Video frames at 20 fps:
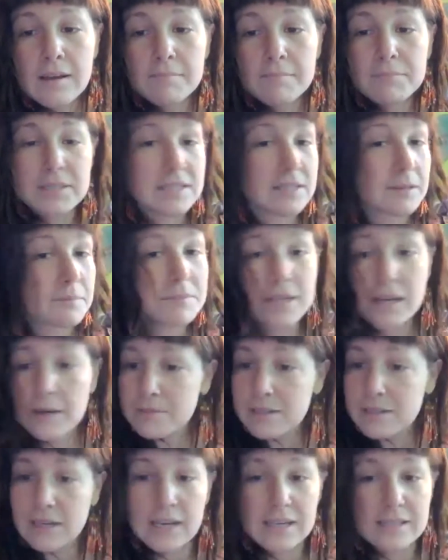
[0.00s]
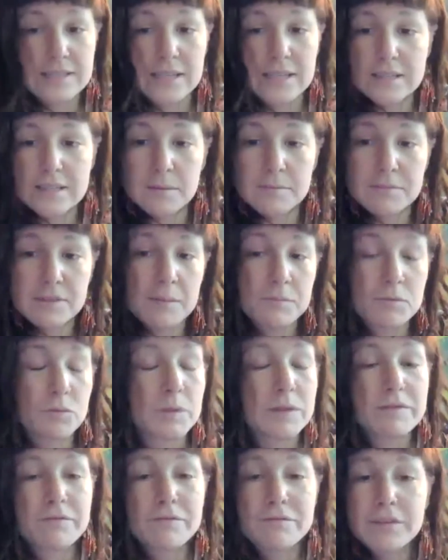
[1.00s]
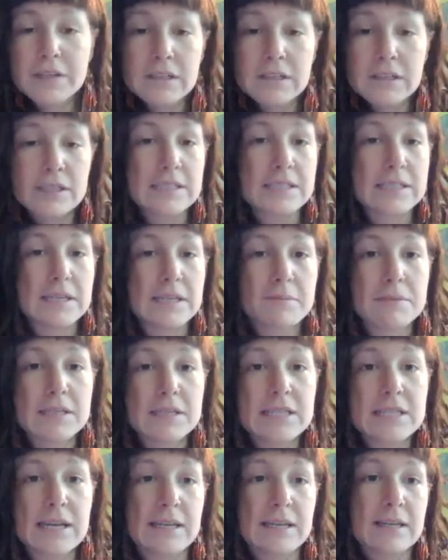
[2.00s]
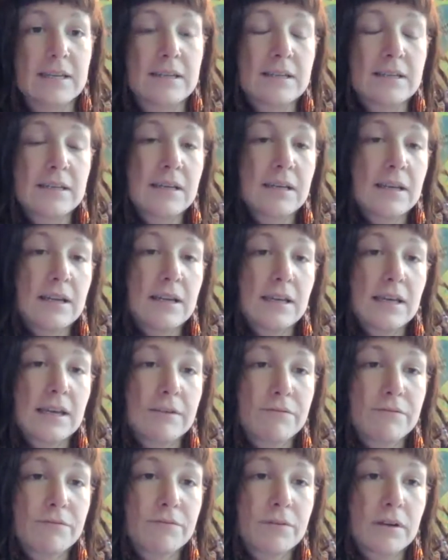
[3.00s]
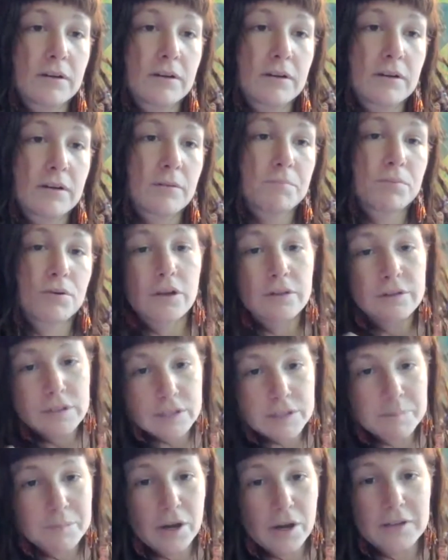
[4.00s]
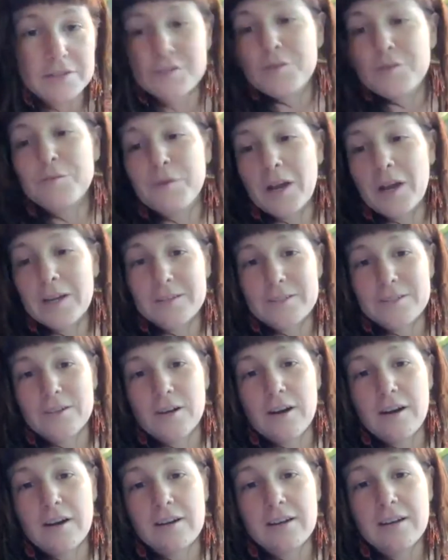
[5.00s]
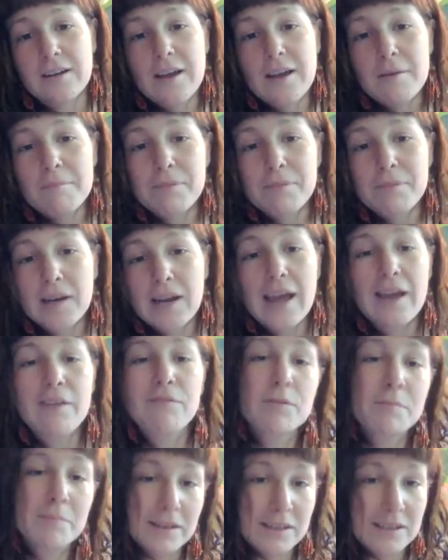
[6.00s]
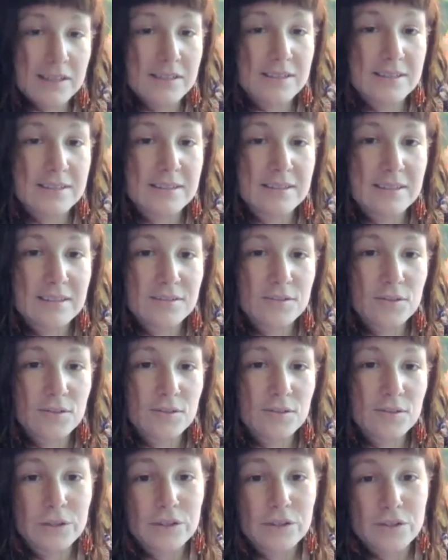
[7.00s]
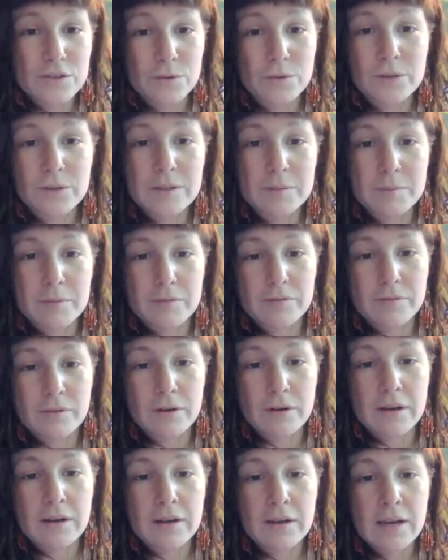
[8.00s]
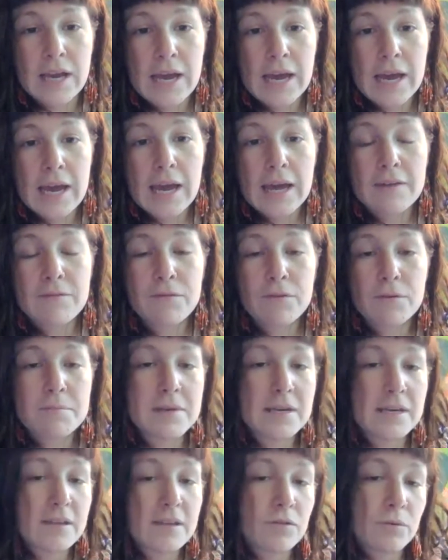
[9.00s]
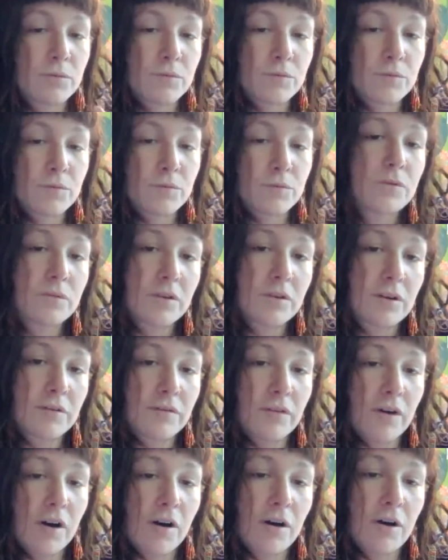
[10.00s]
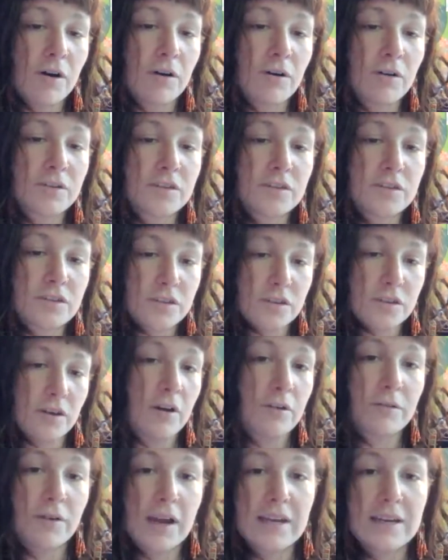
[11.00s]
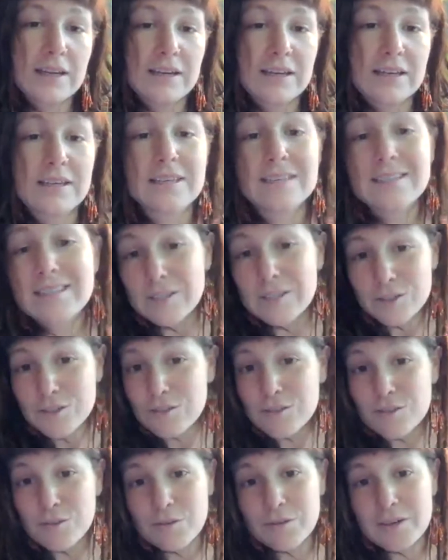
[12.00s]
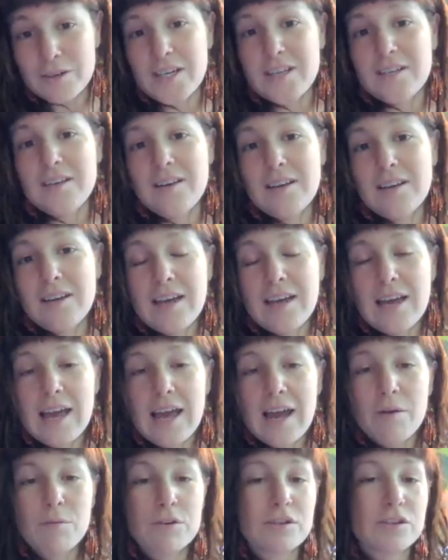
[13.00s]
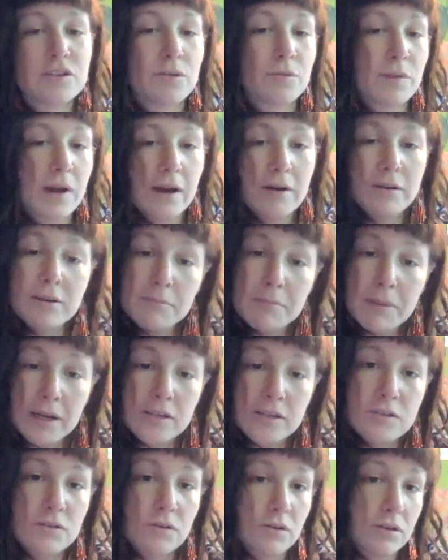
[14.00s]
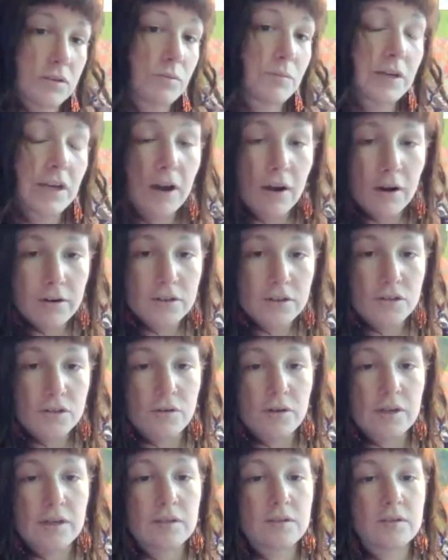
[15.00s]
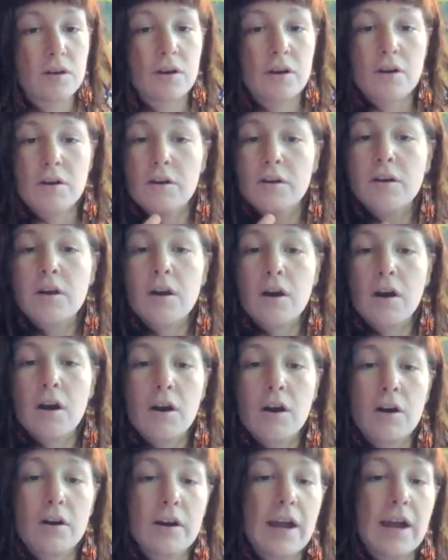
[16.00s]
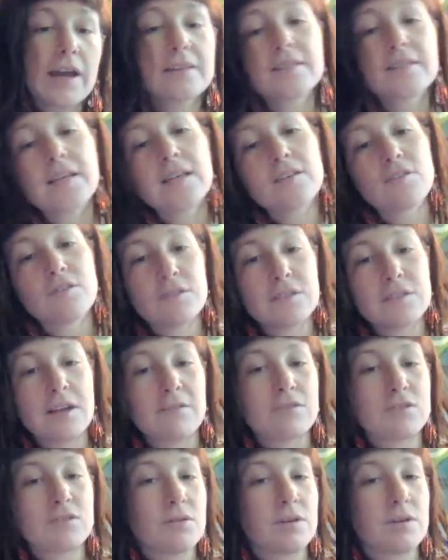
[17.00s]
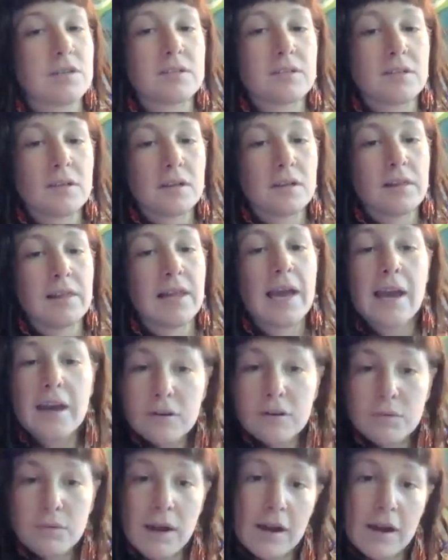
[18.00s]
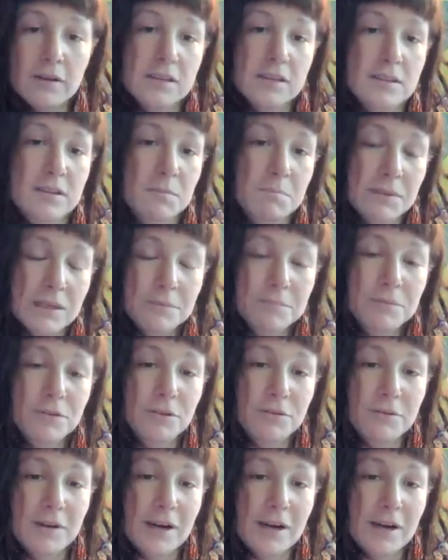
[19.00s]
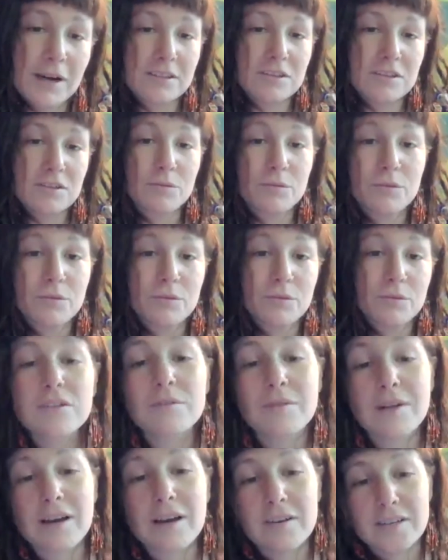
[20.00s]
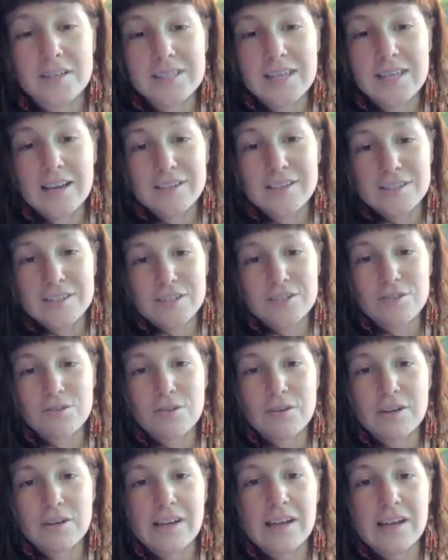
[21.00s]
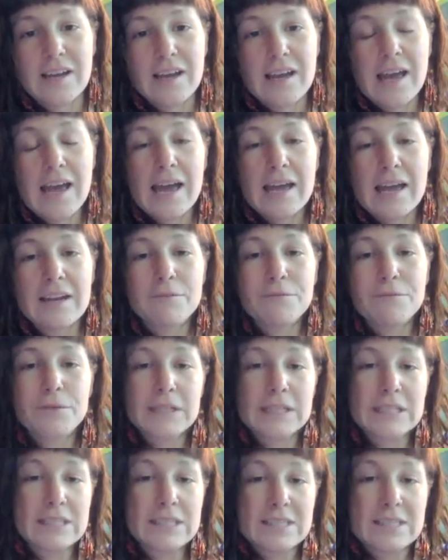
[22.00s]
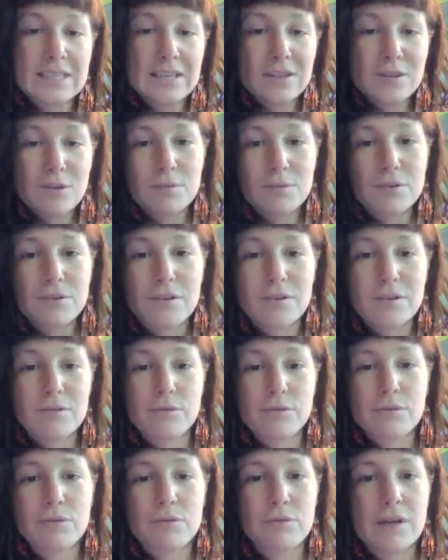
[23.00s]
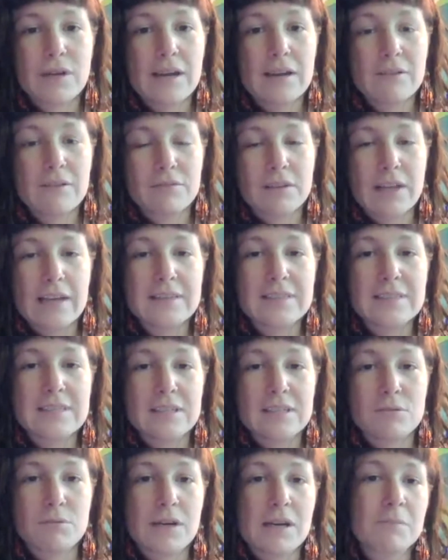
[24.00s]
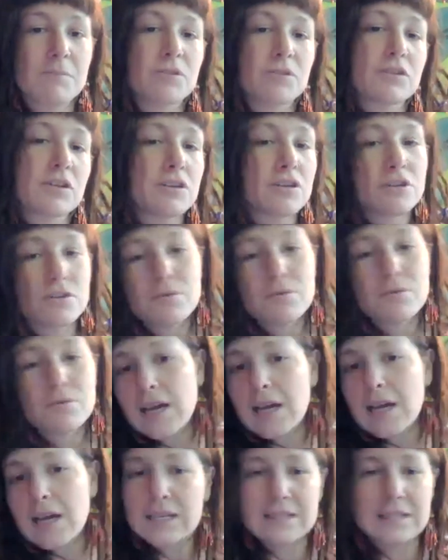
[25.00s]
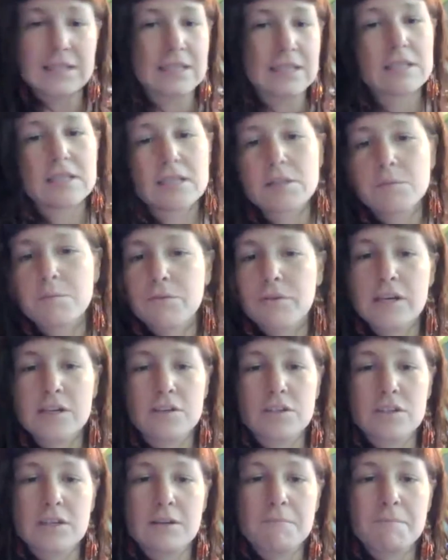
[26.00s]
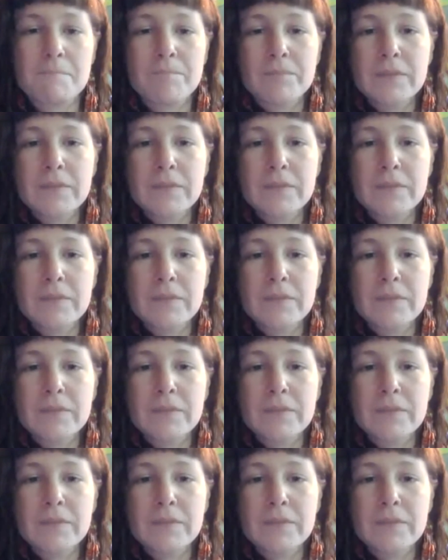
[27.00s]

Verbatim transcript: but sometimes, like I said, sometimes we feel intimidated if we're put on the spot to write a song. But everybody's told a story before. And for me, the root of all songwriting is in story. And we're surrounded by stories. We are stories. Our our ancestors have stories. The land around us, the people around us, the world around us has a story. And if we can see the world through creative lenses, we're able to use that as an inspiration.